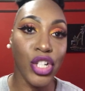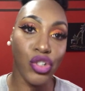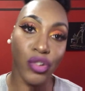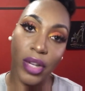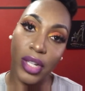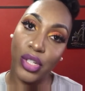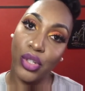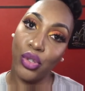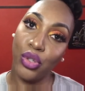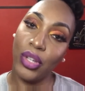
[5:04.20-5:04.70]

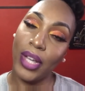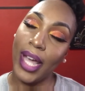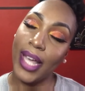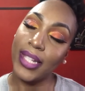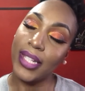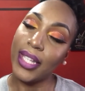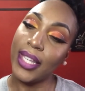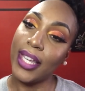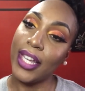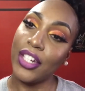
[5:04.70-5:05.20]
so you guys
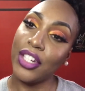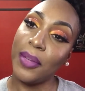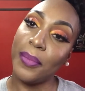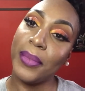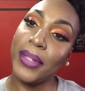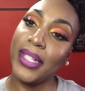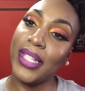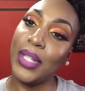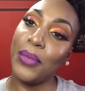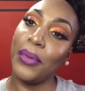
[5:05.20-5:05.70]
can catch up
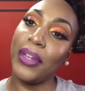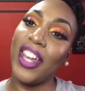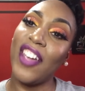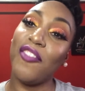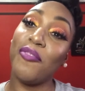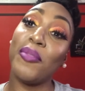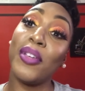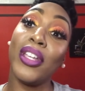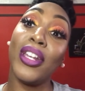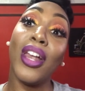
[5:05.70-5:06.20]
and see what
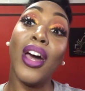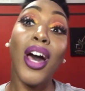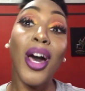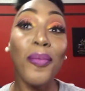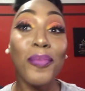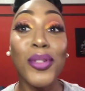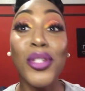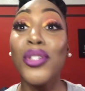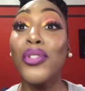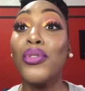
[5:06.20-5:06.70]
I've been
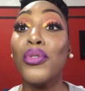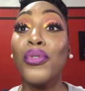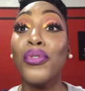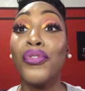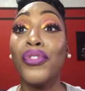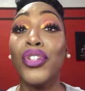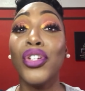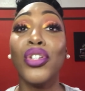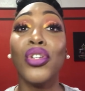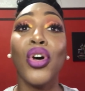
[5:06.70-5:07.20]
up to
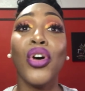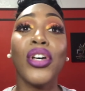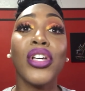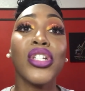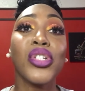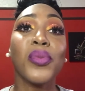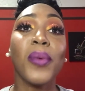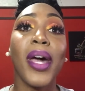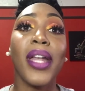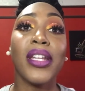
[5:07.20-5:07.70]
for the
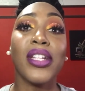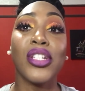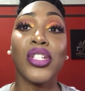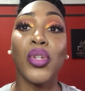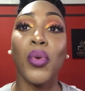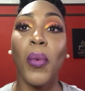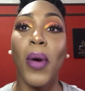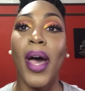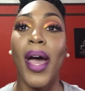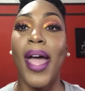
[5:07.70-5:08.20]
longest while as
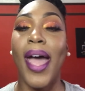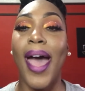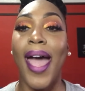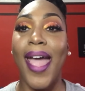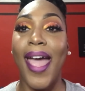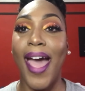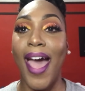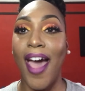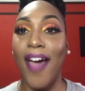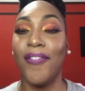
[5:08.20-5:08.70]
to why I
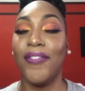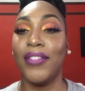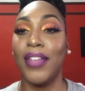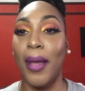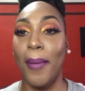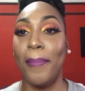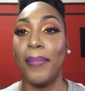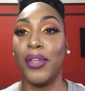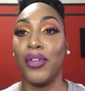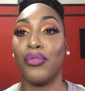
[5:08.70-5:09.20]
have
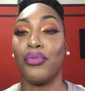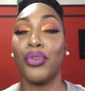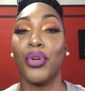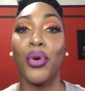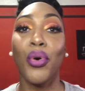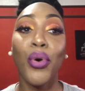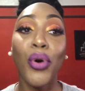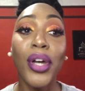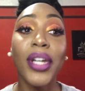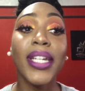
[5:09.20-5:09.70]
not been
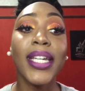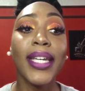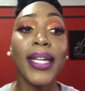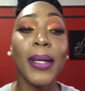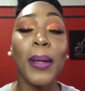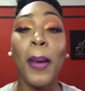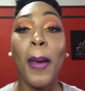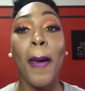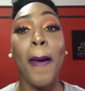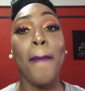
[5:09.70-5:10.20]

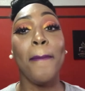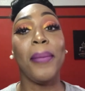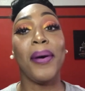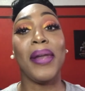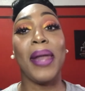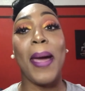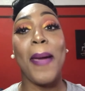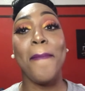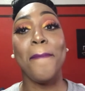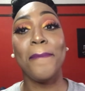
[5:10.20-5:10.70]
recording, but
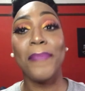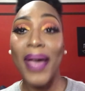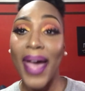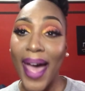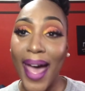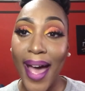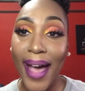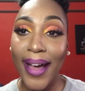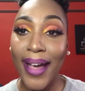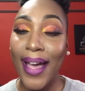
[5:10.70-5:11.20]
I'm
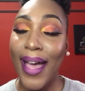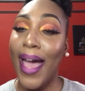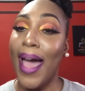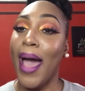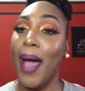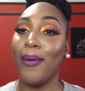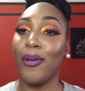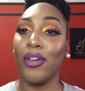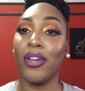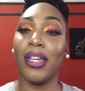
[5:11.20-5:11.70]
back.
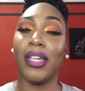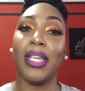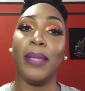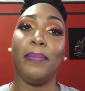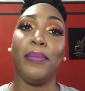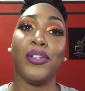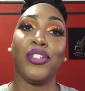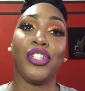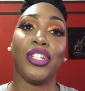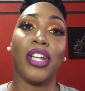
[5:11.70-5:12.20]
I'm gonna
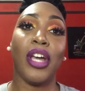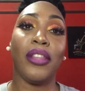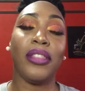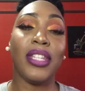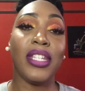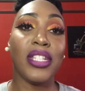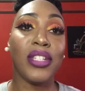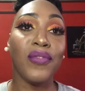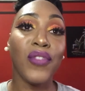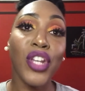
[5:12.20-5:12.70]
keep pushing out
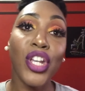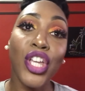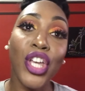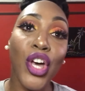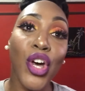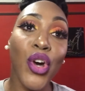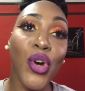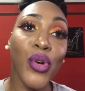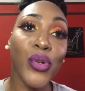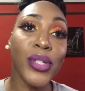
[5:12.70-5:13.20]
these
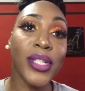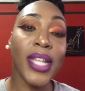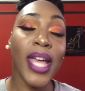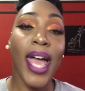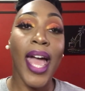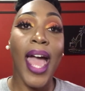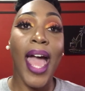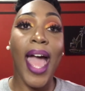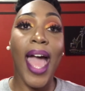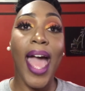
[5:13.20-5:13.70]
videos,
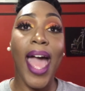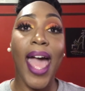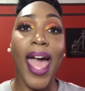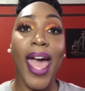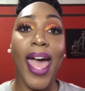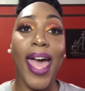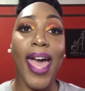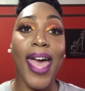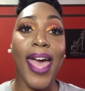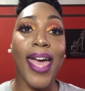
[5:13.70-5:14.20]

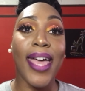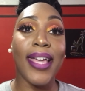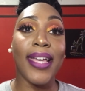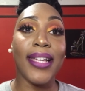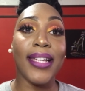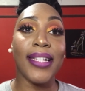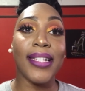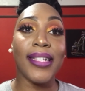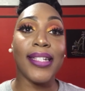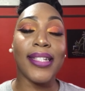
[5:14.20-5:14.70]

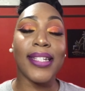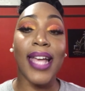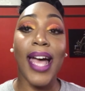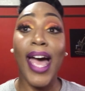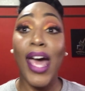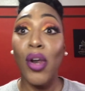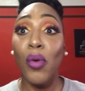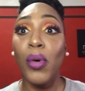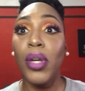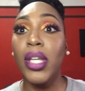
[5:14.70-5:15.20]
and
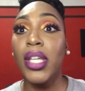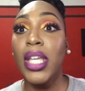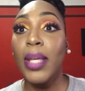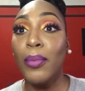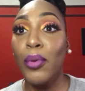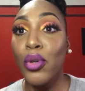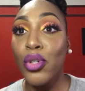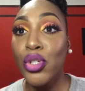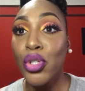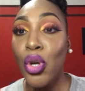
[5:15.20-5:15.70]
I don't want to
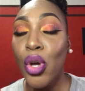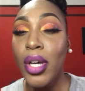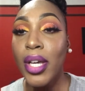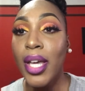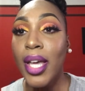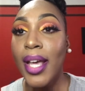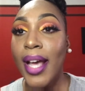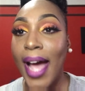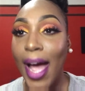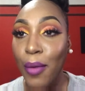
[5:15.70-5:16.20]
keep on
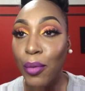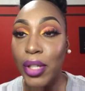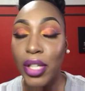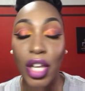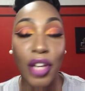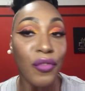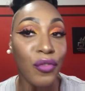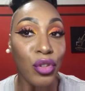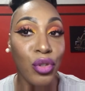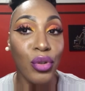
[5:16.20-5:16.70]
talking. I would
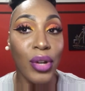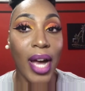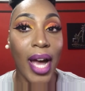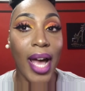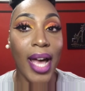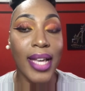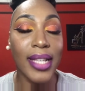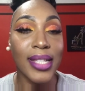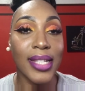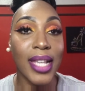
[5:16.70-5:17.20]
love for you
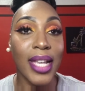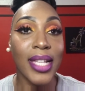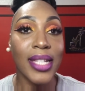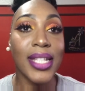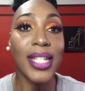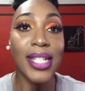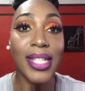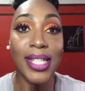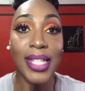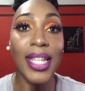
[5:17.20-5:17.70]
guys
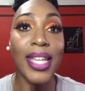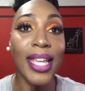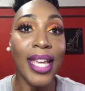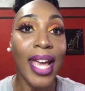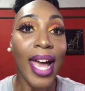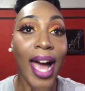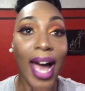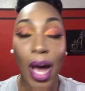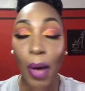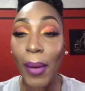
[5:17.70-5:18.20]
to see
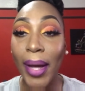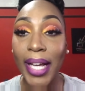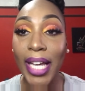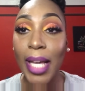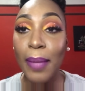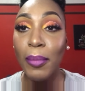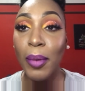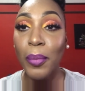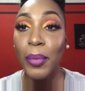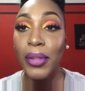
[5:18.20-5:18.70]
how I
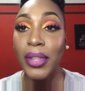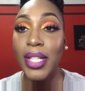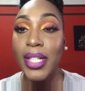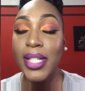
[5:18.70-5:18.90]
came up with